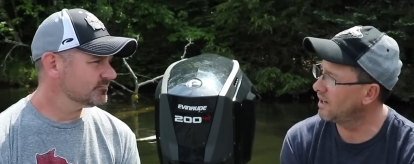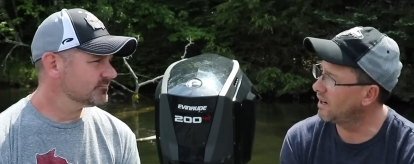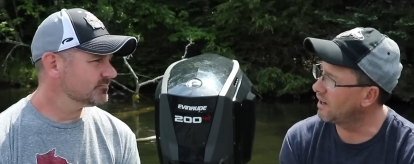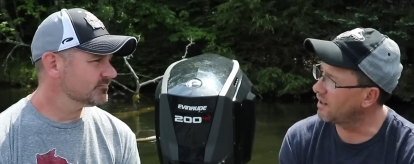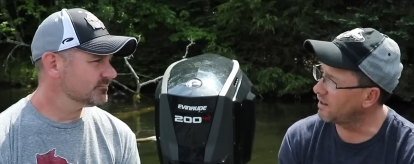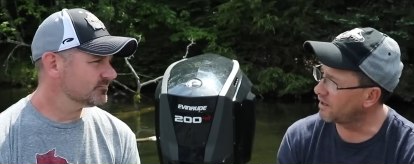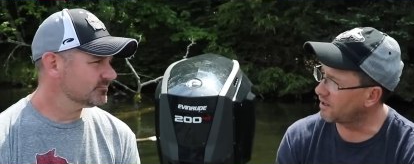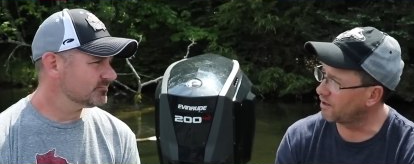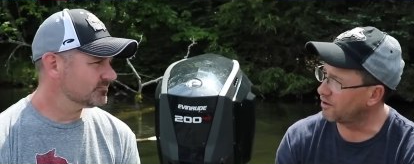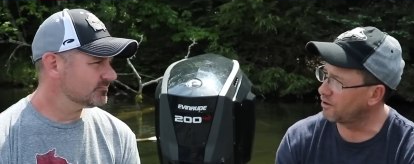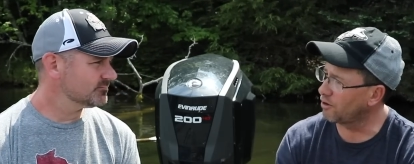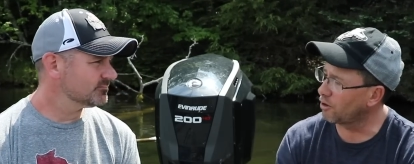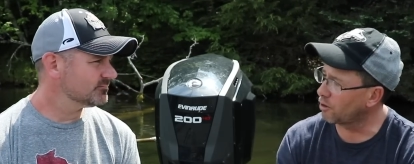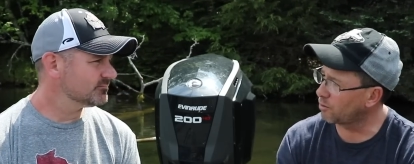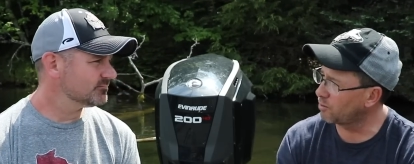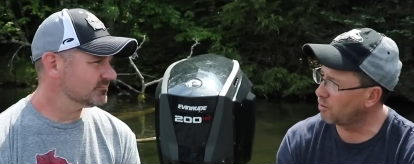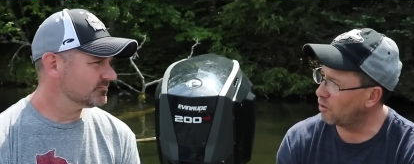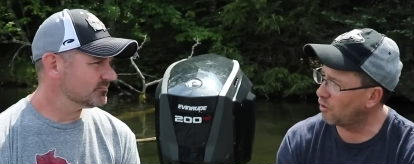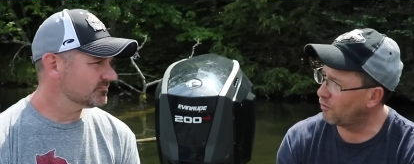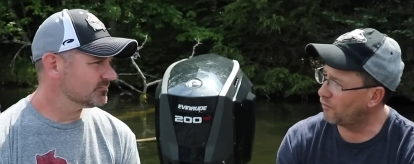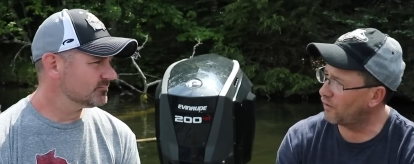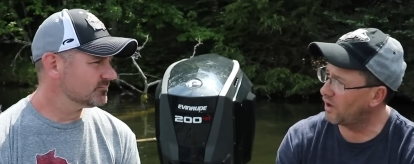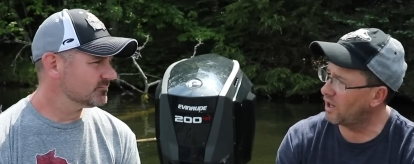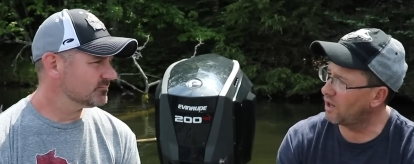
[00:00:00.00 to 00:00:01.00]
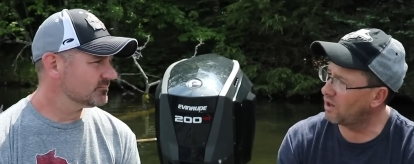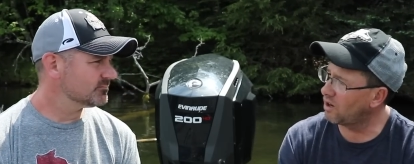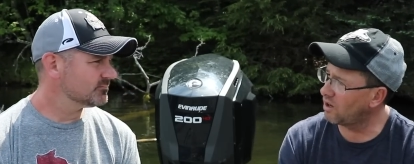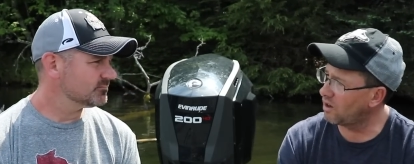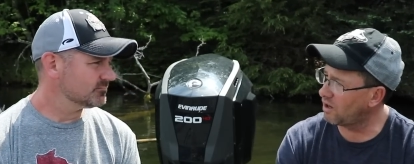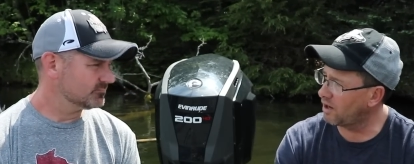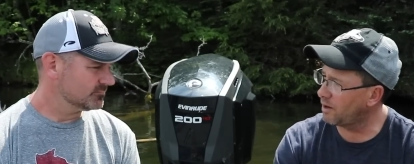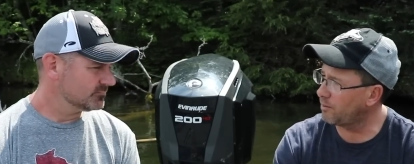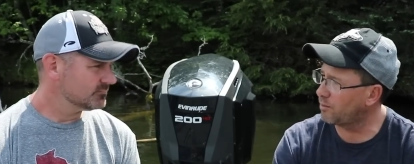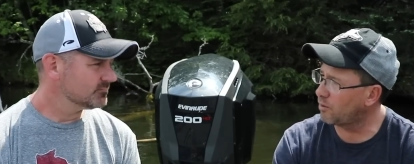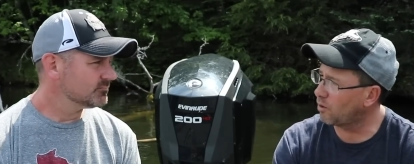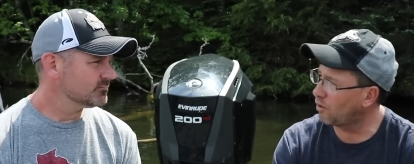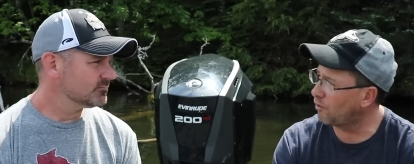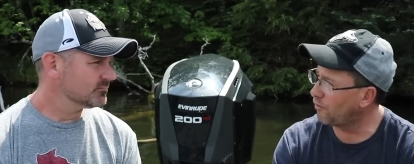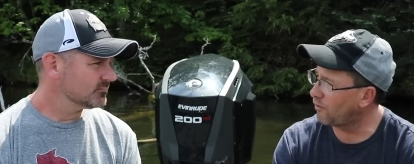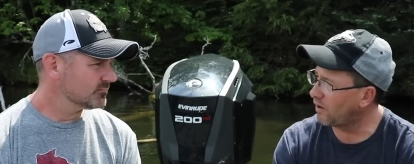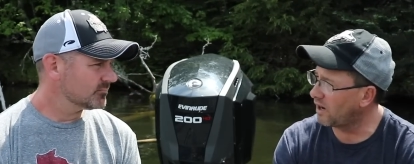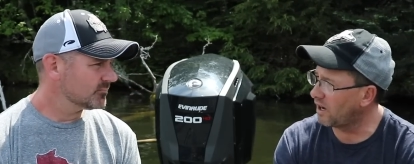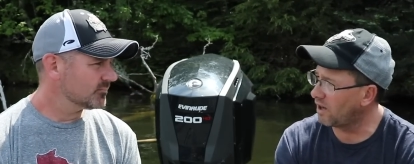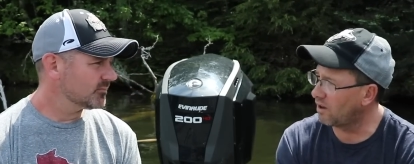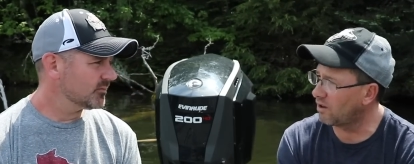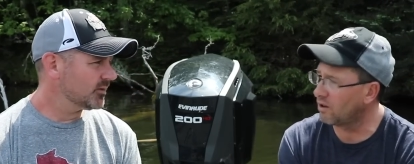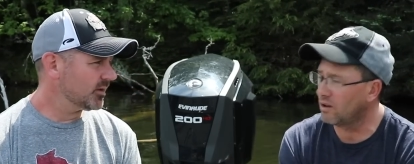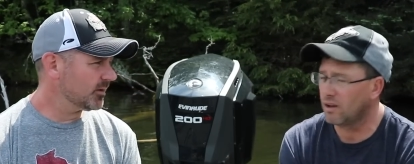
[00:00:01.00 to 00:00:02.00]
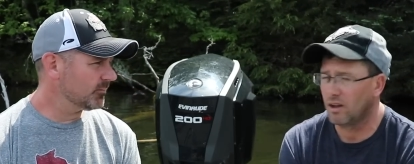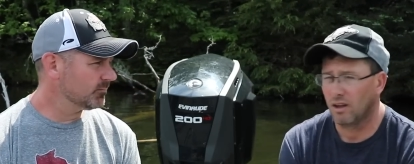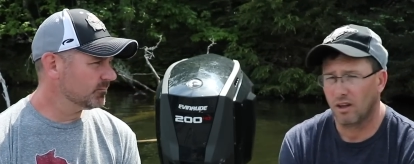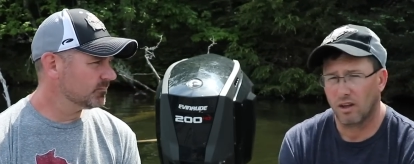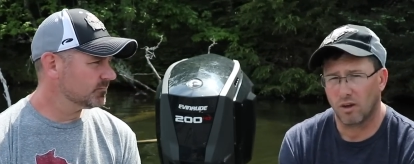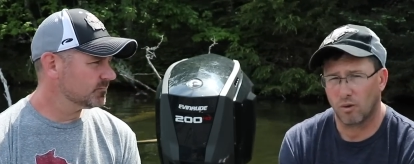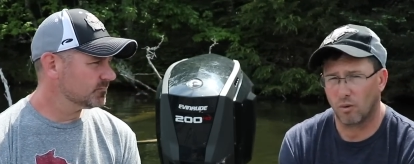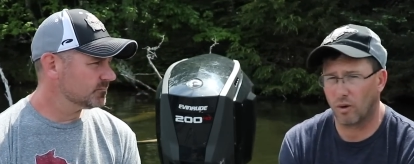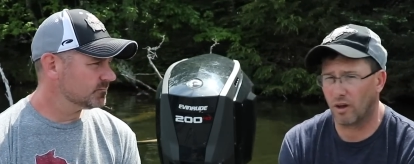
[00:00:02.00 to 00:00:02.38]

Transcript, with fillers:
Speaker 1: I like a dark profile and a light profile. Yep.